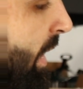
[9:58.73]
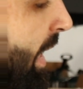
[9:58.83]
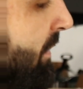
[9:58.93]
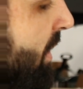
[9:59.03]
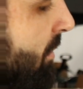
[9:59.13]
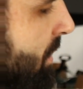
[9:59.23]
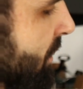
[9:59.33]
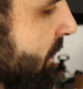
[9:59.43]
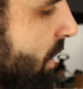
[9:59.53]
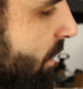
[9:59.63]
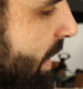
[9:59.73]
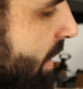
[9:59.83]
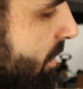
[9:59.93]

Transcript: And then I'm going to follow that